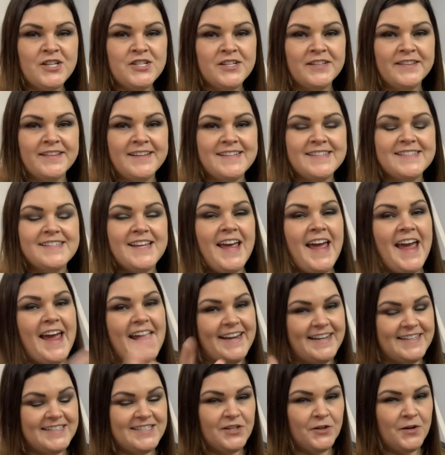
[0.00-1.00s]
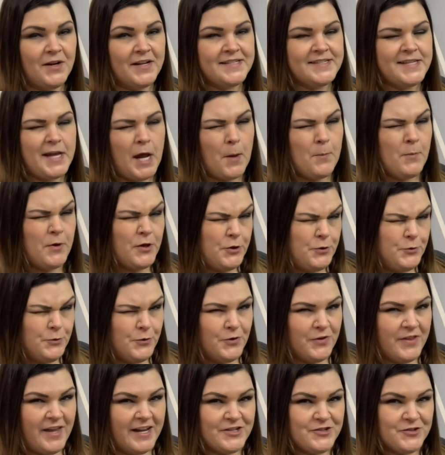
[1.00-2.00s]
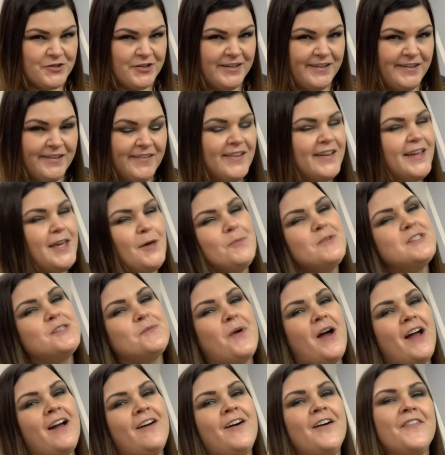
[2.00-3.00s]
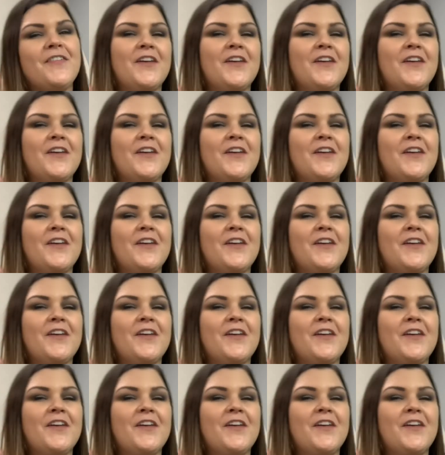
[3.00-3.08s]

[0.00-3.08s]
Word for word: this. And until next time, you know that drill. Keep a smile on that